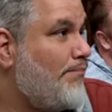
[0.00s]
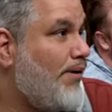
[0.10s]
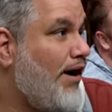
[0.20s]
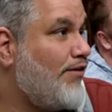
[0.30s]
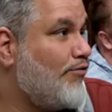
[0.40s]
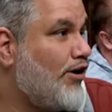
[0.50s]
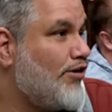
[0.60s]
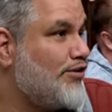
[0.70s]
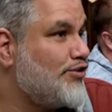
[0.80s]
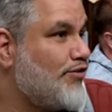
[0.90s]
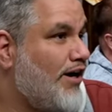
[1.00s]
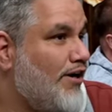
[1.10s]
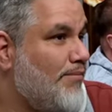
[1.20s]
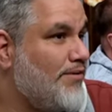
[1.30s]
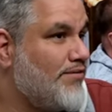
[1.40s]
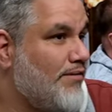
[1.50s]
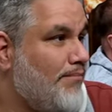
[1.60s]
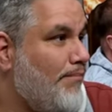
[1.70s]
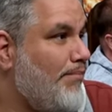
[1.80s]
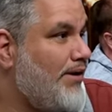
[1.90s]
But Rogrin Triome is a
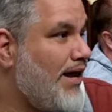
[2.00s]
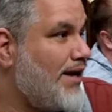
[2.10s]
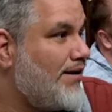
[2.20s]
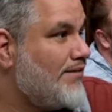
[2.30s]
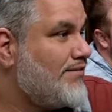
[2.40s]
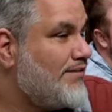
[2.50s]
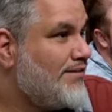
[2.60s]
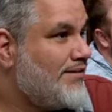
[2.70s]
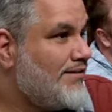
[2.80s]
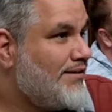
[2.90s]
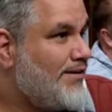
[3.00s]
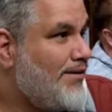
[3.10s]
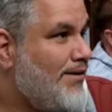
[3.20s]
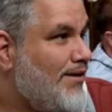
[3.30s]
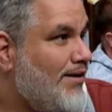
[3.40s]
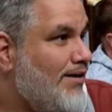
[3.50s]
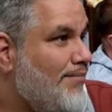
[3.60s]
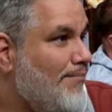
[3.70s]
banana. It's a banana.